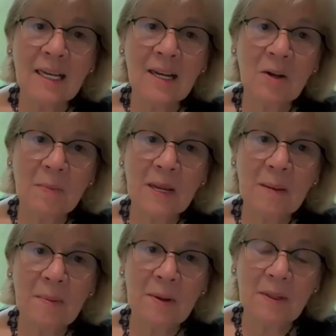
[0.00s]
does kill
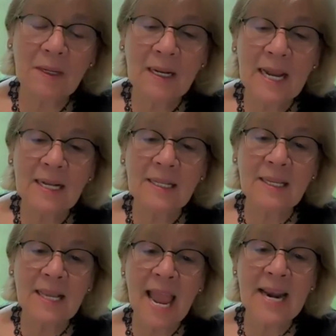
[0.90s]
people.
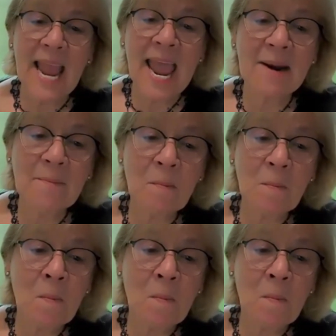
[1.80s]
And